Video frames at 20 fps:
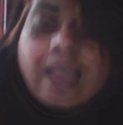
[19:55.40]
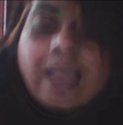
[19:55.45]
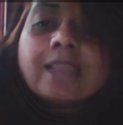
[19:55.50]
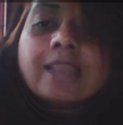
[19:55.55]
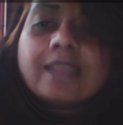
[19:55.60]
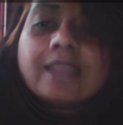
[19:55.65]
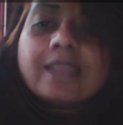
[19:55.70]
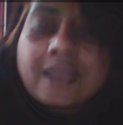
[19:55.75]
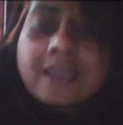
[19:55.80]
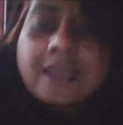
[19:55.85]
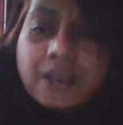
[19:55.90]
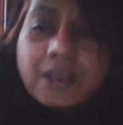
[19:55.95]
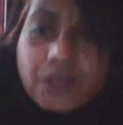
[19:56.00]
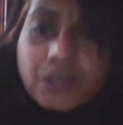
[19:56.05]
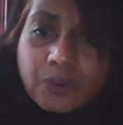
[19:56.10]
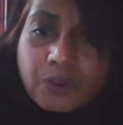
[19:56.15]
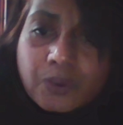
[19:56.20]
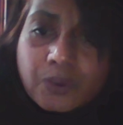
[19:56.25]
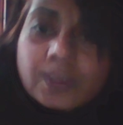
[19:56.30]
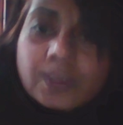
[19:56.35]
They are
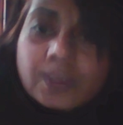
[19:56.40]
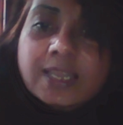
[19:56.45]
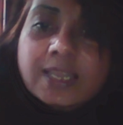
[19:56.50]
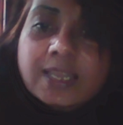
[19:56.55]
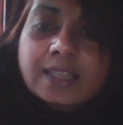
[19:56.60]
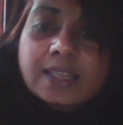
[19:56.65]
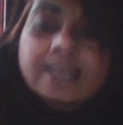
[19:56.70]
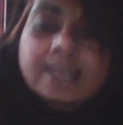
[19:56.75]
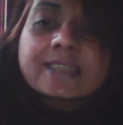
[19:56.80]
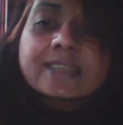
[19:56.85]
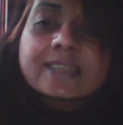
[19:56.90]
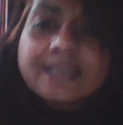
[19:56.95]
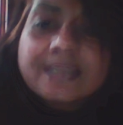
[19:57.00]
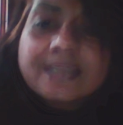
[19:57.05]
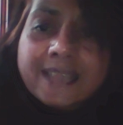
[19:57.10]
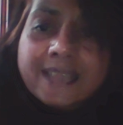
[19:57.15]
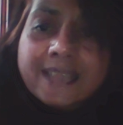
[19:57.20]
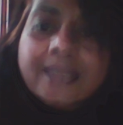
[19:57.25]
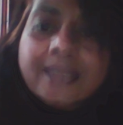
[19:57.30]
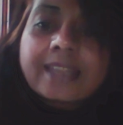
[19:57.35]
using these
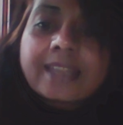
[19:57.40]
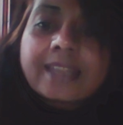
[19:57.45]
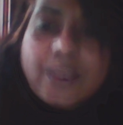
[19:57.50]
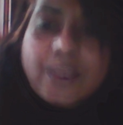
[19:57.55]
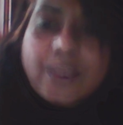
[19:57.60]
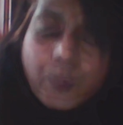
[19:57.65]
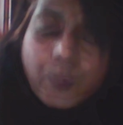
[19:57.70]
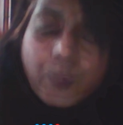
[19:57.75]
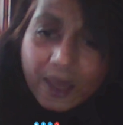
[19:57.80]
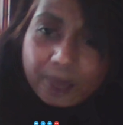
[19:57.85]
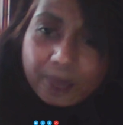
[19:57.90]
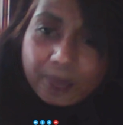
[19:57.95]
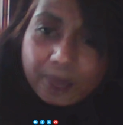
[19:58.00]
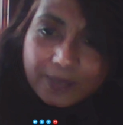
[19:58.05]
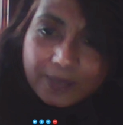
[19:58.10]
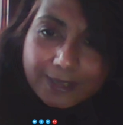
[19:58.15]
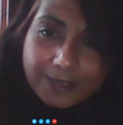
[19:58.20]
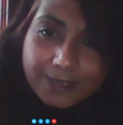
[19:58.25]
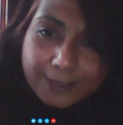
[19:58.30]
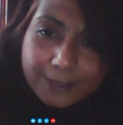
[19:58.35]
deadly
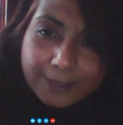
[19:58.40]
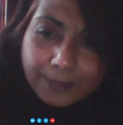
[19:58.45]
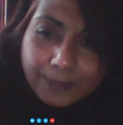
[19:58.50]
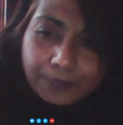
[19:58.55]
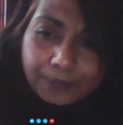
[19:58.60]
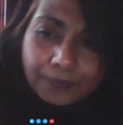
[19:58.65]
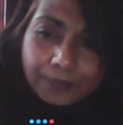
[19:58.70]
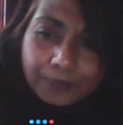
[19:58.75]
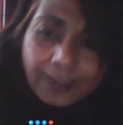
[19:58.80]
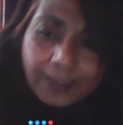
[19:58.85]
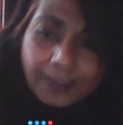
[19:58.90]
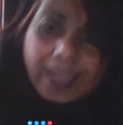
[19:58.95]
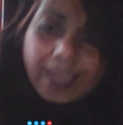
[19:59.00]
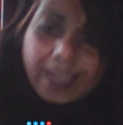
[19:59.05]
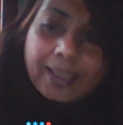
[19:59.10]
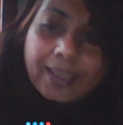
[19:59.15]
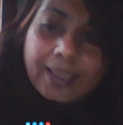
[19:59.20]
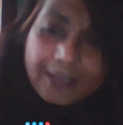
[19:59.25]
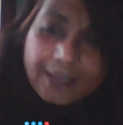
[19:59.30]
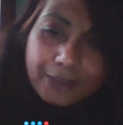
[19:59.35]
weapons
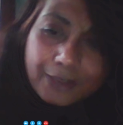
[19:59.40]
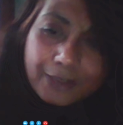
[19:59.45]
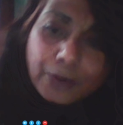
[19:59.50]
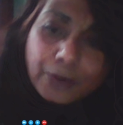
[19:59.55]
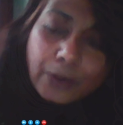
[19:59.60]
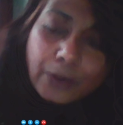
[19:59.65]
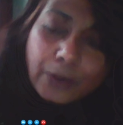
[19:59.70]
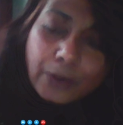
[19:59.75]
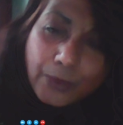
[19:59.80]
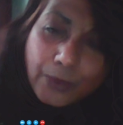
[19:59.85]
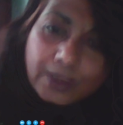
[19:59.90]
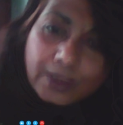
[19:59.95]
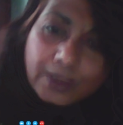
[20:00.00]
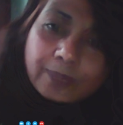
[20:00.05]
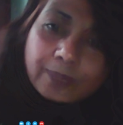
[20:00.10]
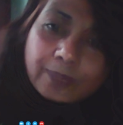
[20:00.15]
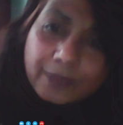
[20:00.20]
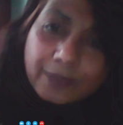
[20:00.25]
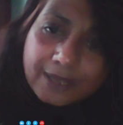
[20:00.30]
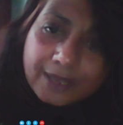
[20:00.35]
in your local
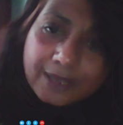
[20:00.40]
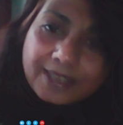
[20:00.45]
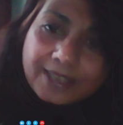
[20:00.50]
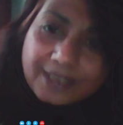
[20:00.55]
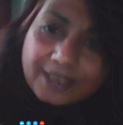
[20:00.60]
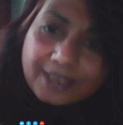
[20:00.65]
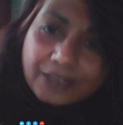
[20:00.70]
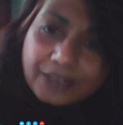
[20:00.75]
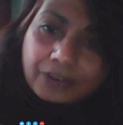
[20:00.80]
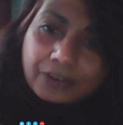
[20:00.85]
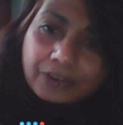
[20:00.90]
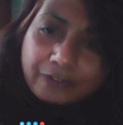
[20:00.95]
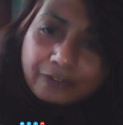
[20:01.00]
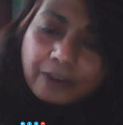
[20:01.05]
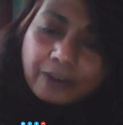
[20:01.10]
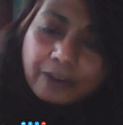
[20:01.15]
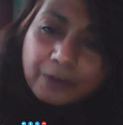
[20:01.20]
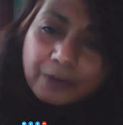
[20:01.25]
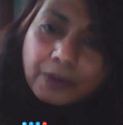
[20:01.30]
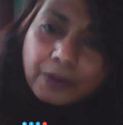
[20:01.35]
police station,
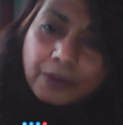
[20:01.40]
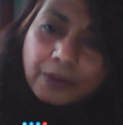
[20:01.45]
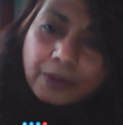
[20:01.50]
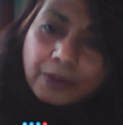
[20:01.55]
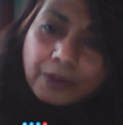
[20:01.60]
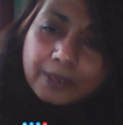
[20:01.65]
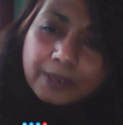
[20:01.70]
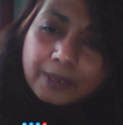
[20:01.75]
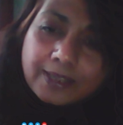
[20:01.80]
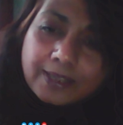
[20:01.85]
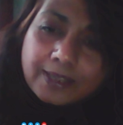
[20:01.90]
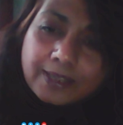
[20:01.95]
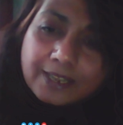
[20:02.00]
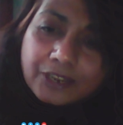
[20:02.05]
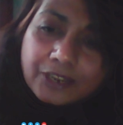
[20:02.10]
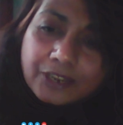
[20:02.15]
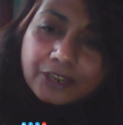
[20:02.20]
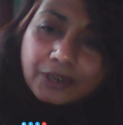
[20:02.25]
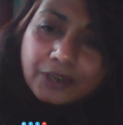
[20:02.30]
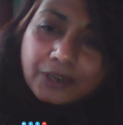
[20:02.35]
from your local police
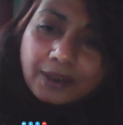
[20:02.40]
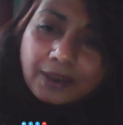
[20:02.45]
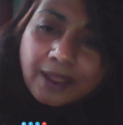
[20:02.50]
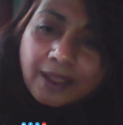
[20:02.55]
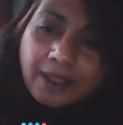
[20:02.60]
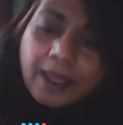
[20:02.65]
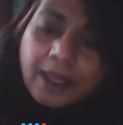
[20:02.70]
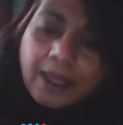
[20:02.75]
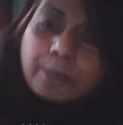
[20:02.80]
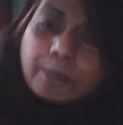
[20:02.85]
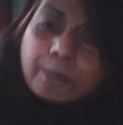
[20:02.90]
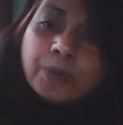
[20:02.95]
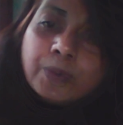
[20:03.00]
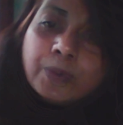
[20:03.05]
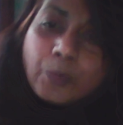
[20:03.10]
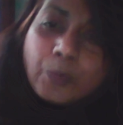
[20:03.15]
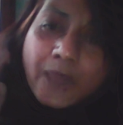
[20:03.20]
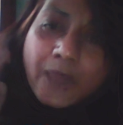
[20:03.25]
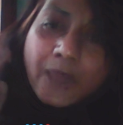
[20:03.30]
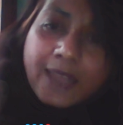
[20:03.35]
station, but
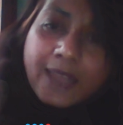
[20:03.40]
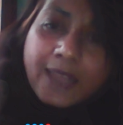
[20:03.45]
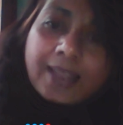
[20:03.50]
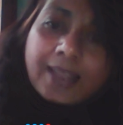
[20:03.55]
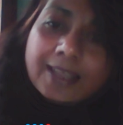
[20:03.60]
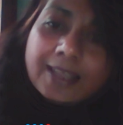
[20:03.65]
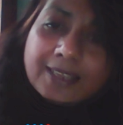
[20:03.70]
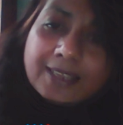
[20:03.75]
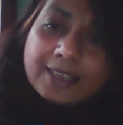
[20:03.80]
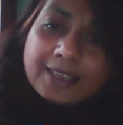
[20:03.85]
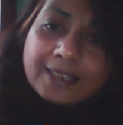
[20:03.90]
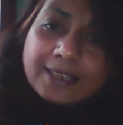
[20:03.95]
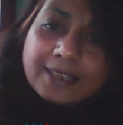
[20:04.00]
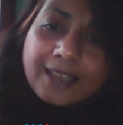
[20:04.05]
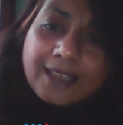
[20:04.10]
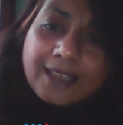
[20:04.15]
well hidden